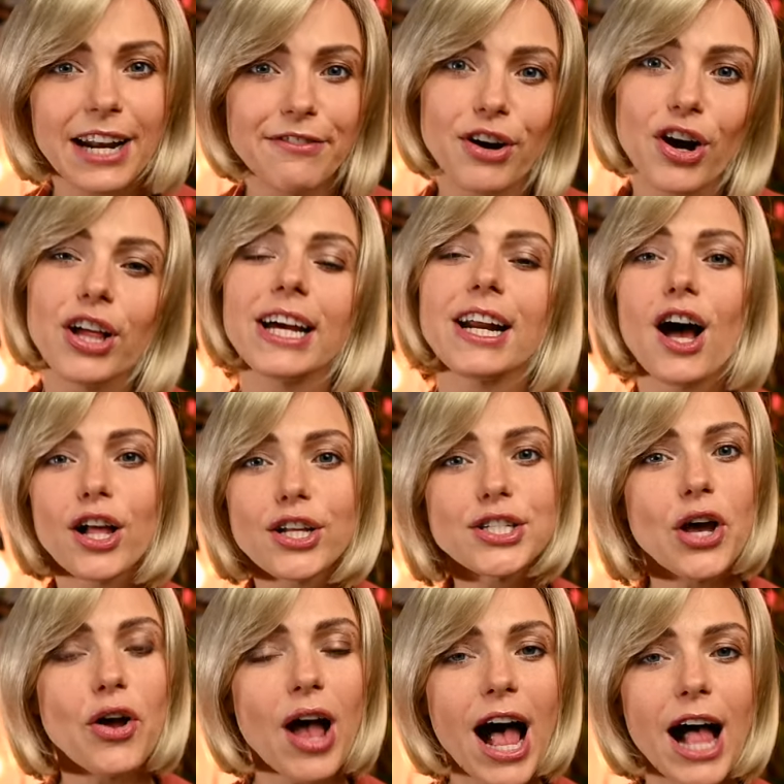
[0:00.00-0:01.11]
of all, it
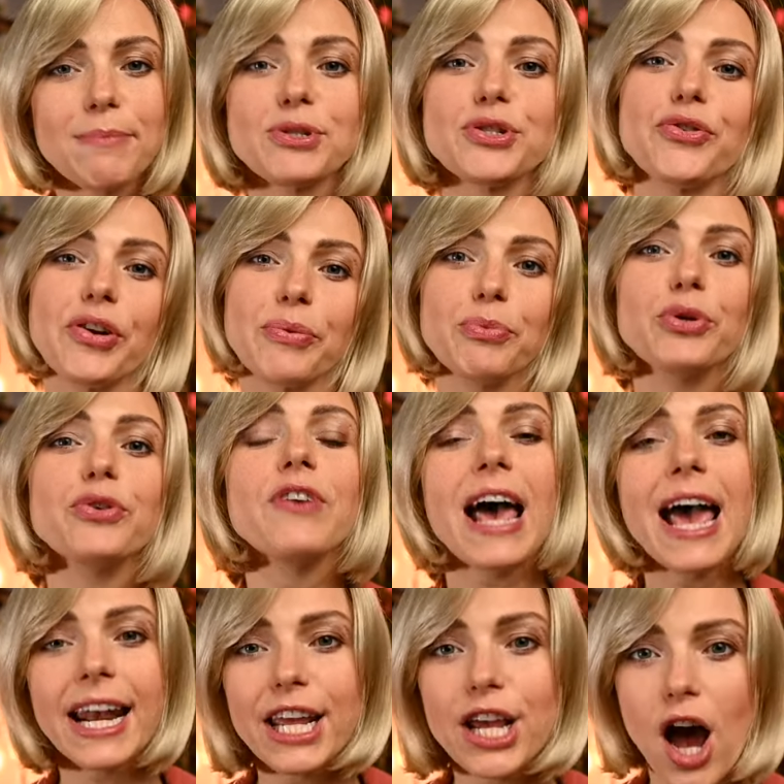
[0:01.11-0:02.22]
also helps to remove
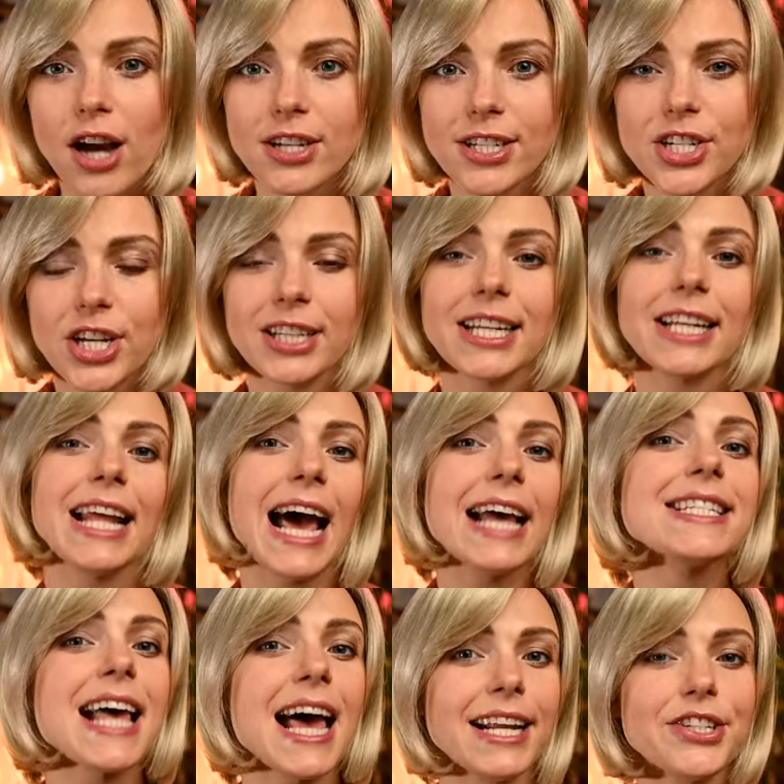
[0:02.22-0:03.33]
any oxygen that
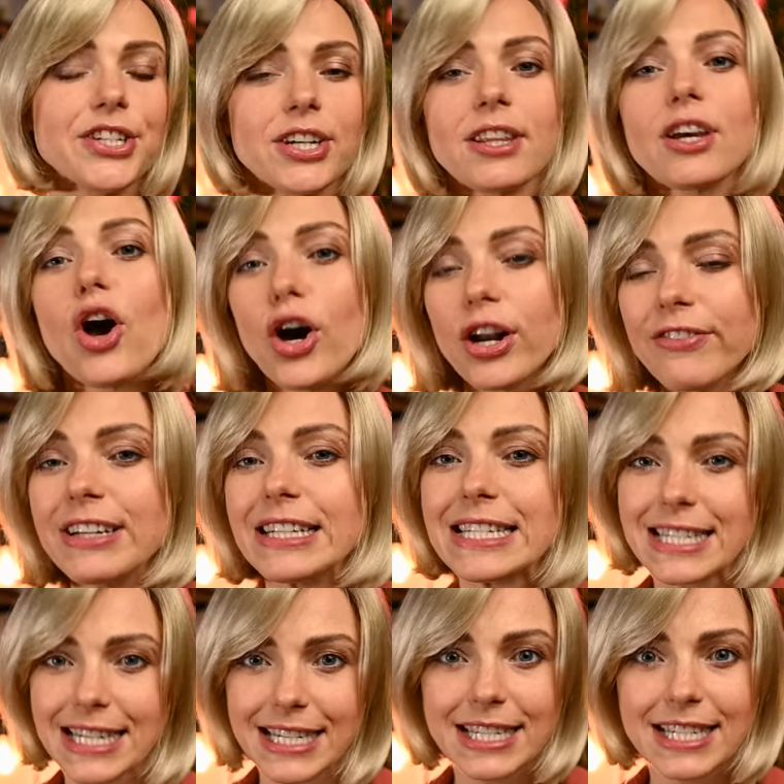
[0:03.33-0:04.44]
has entered the Coravin
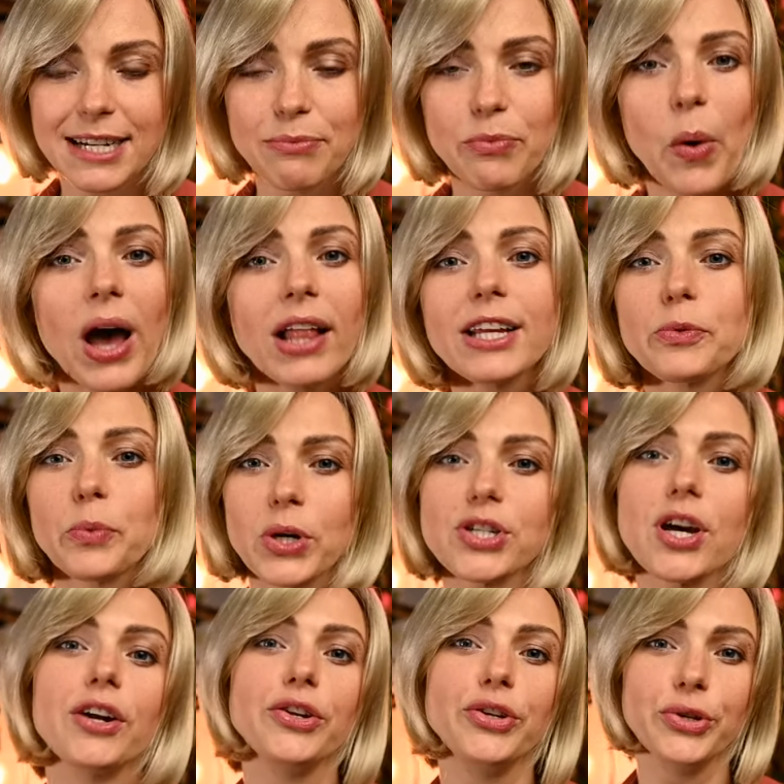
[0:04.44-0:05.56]
system while it
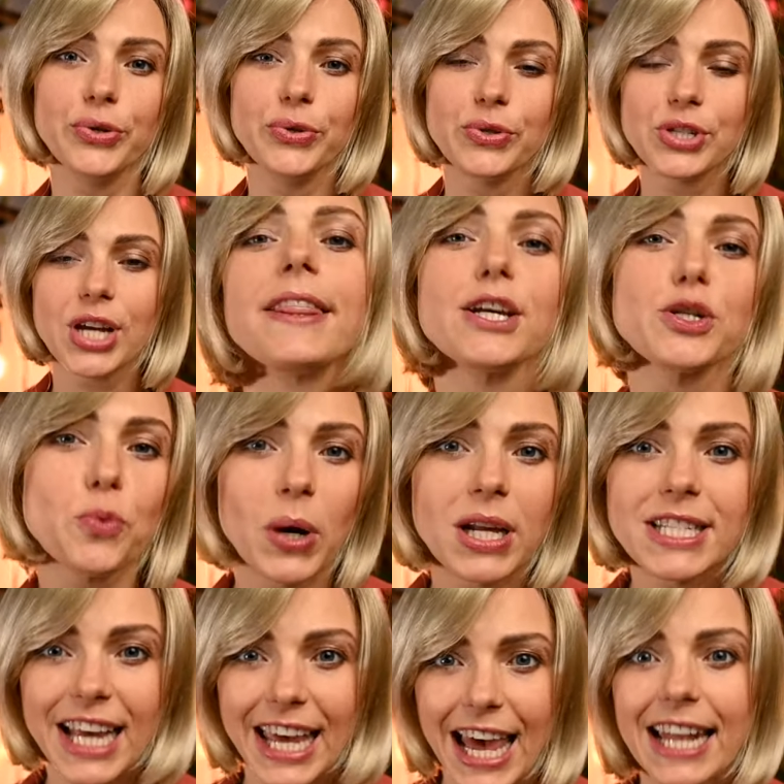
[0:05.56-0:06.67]
was unused, thus
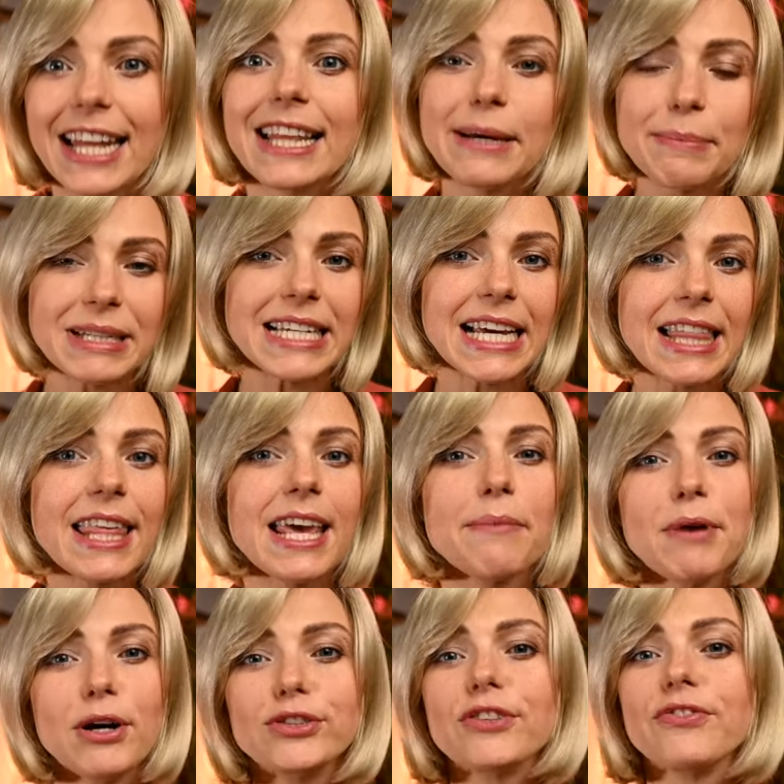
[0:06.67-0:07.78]
once again limiting the
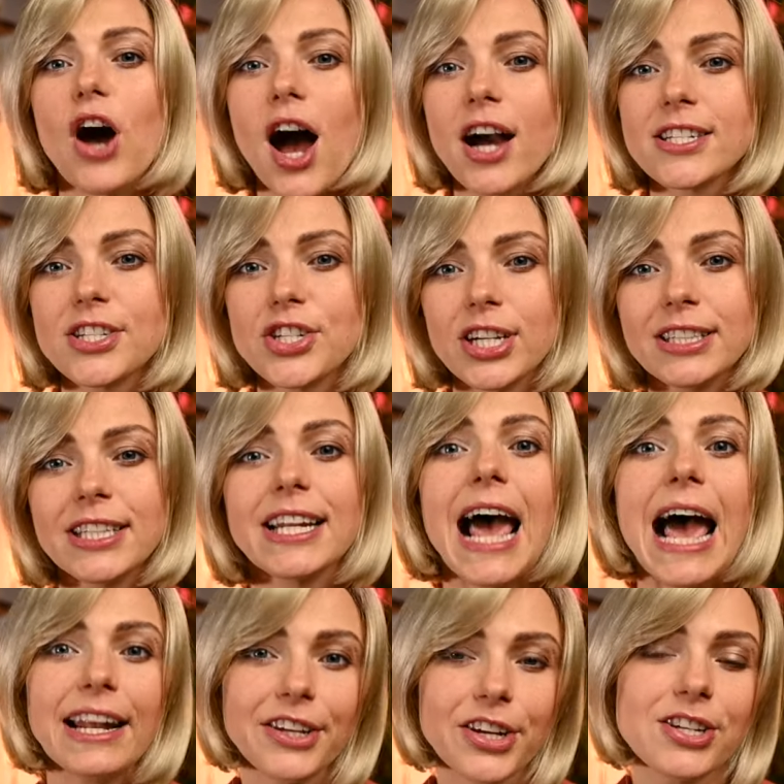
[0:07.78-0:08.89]
amount of oxygen that
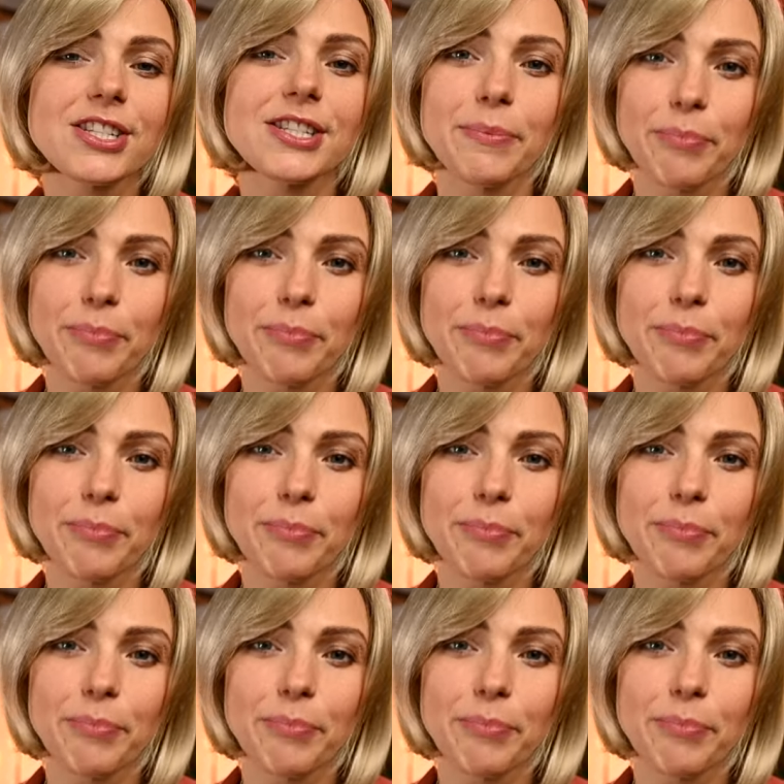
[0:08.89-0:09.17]
enters the